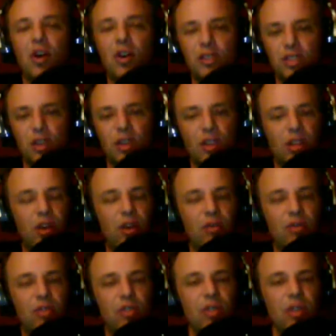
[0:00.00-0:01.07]
long as they're
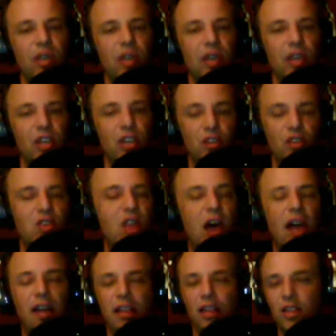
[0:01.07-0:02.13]
close, you're
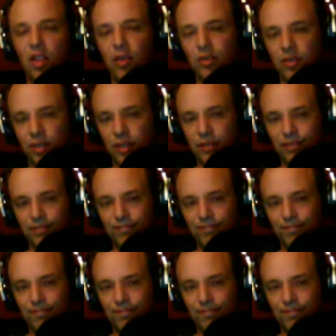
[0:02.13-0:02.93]
not going to notice it.